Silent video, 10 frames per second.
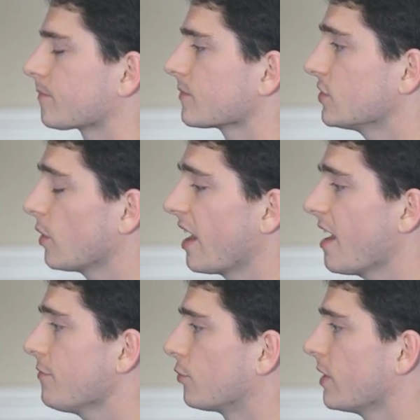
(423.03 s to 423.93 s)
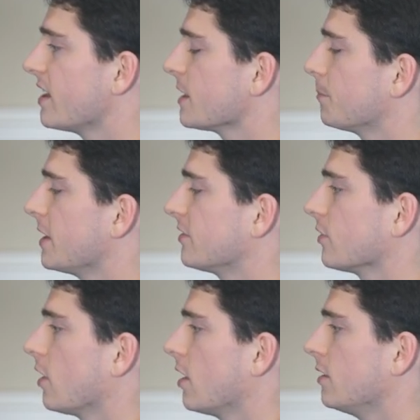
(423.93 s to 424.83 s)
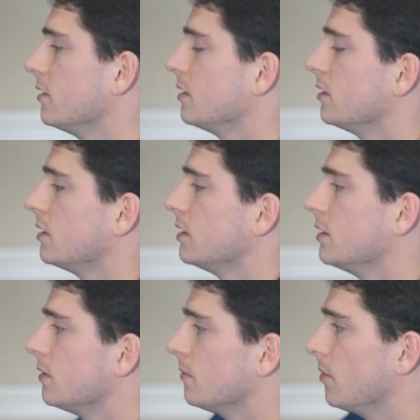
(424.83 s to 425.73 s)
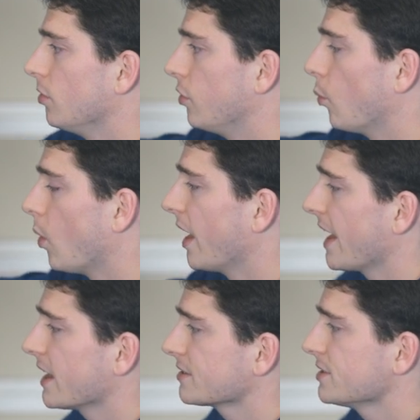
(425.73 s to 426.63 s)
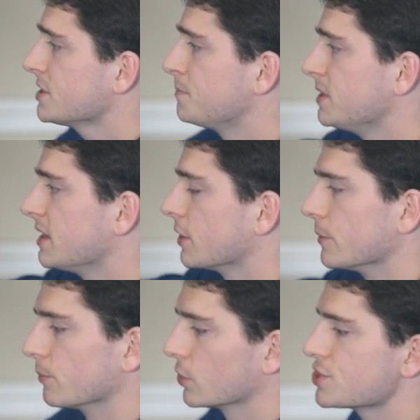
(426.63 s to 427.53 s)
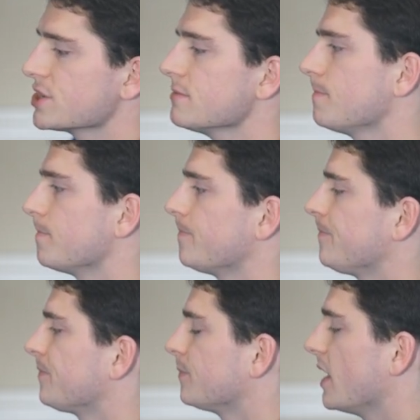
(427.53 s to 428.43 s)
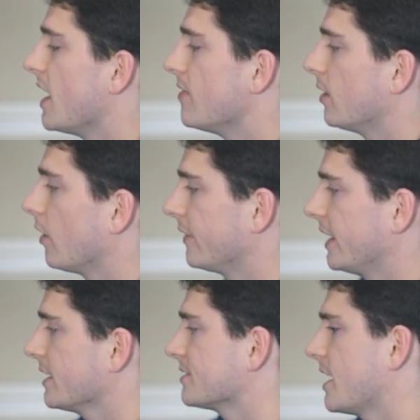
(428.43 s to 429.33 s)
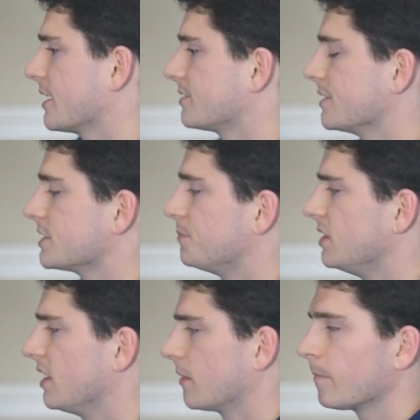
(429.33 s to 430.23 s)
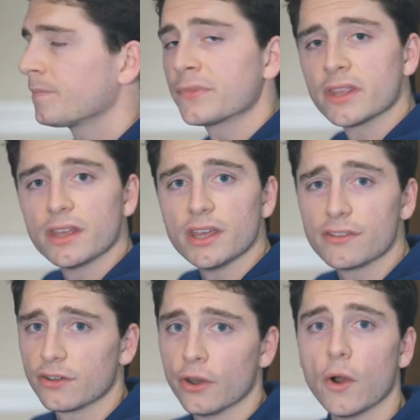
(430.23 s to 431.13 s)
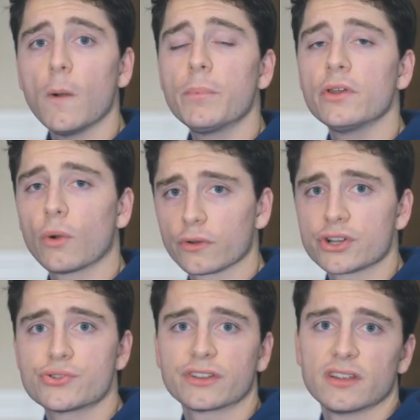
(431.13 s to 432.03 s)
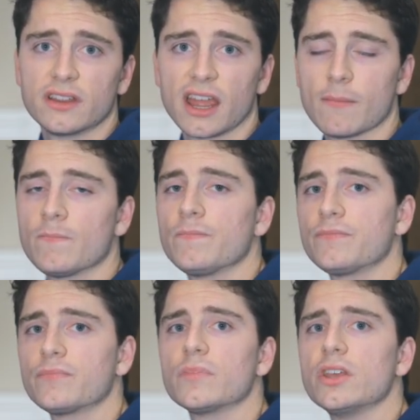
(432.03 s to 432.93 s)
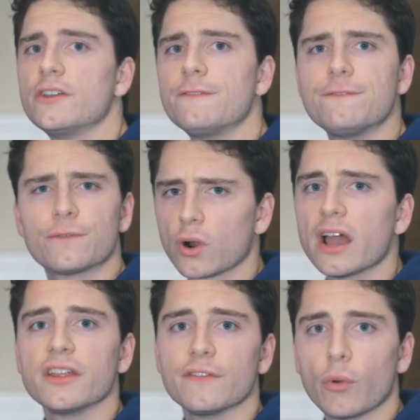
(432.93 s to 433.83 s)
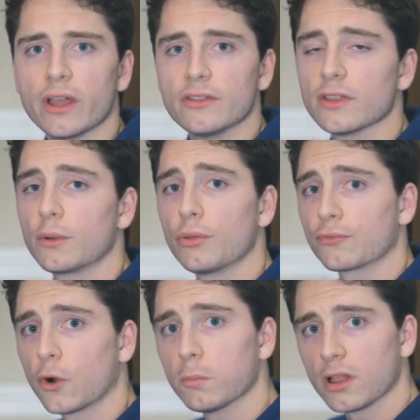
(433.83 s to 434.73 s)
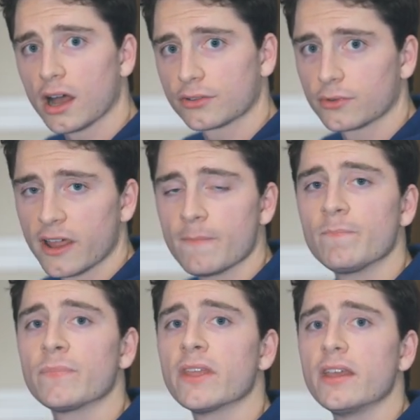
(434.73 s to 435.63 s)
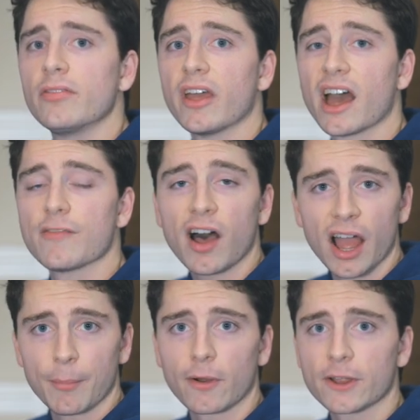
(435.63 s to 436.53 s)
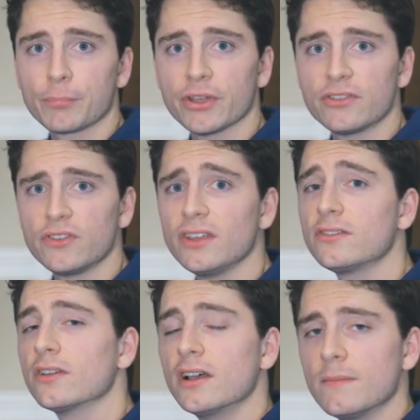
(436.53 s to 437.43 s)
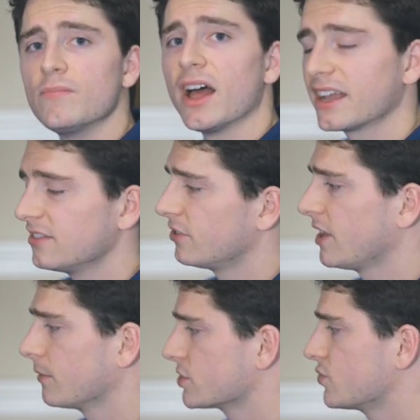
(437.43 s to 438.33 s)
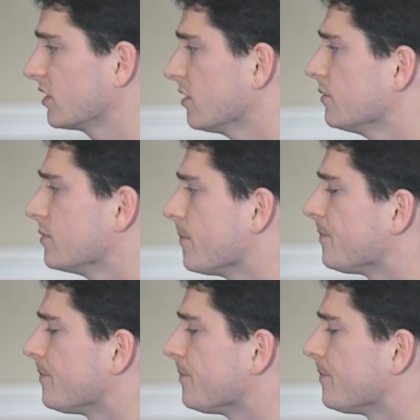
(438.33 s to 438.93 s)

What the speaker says: So I have the rating based on the y-axis being immersion, and then on the x-axis being, is it an open or restricted game? In a variety of ways, like with Roblox, right? They have high marketplace fees. I consider that restrictive.